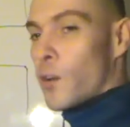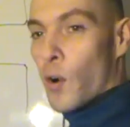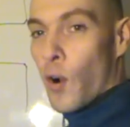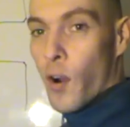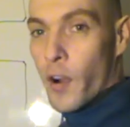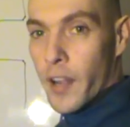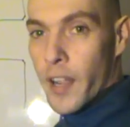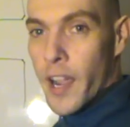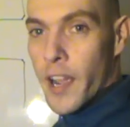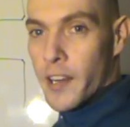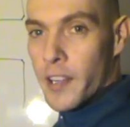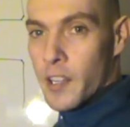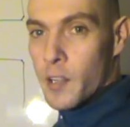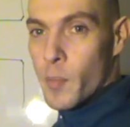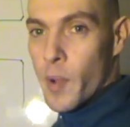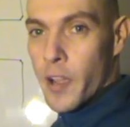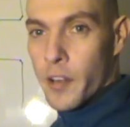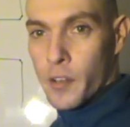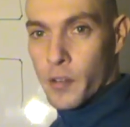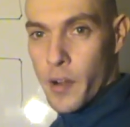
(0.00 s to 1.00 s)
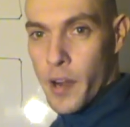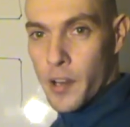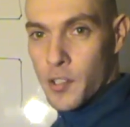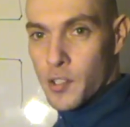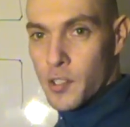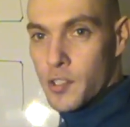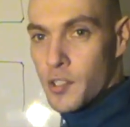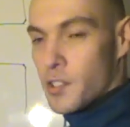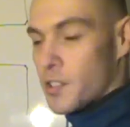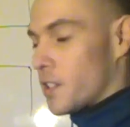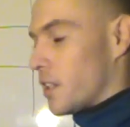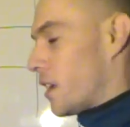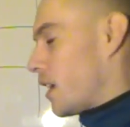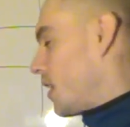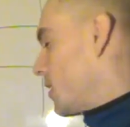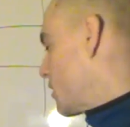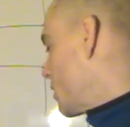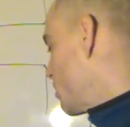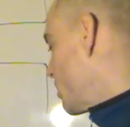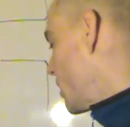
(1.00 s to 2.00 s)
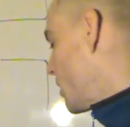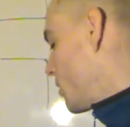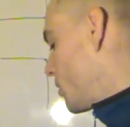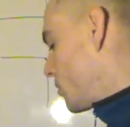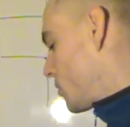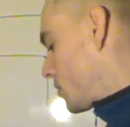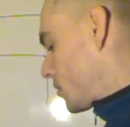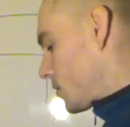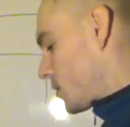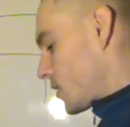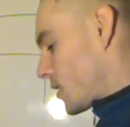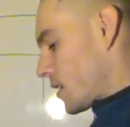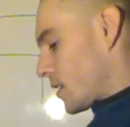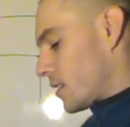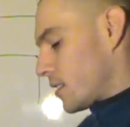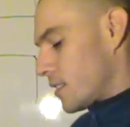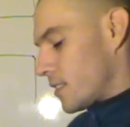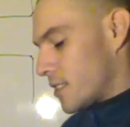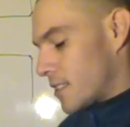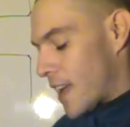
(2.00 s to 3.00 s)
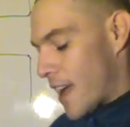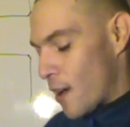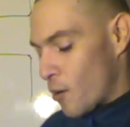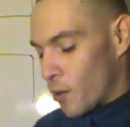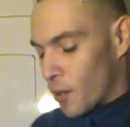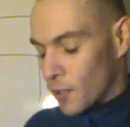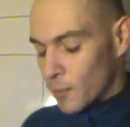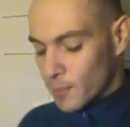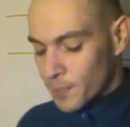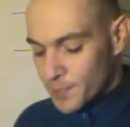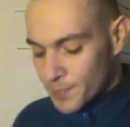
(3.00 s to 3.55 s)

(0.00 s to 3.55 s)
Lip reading: are already heading in my direction just in case something goes sour.